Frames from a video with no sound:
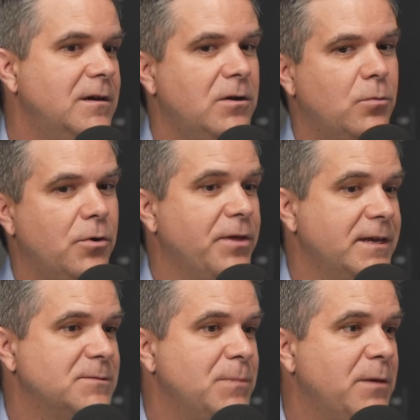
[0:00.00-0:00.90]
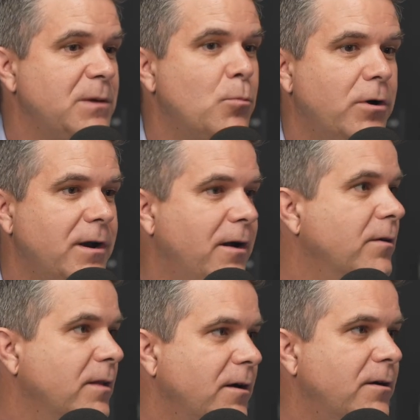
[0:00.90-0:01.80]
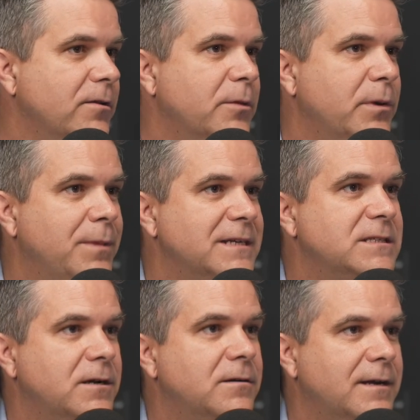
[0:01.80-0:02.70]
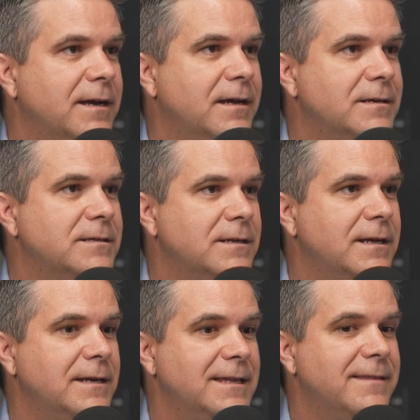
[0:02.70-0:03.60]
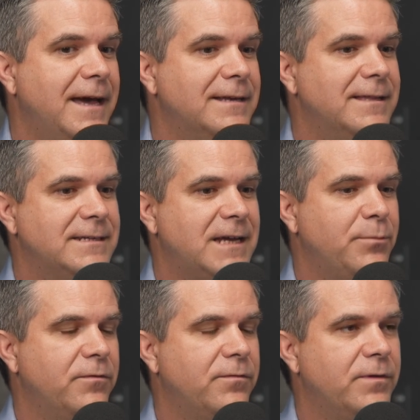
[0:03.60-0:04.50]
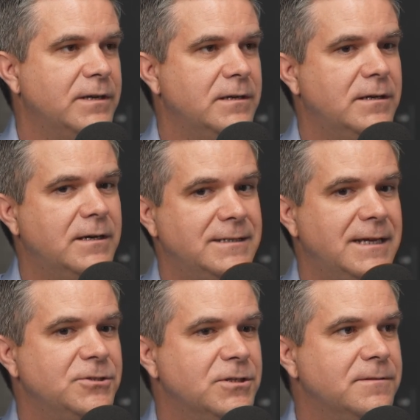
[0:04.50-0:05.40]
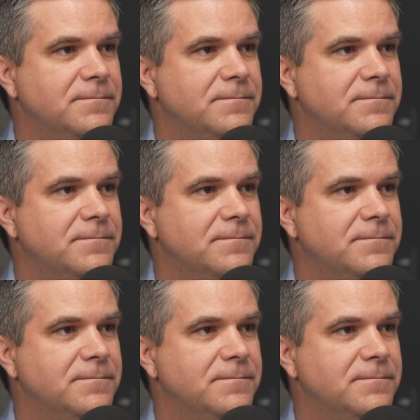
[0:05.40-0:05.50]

where things maybe more inherently are a little bit messier and need that type of attention.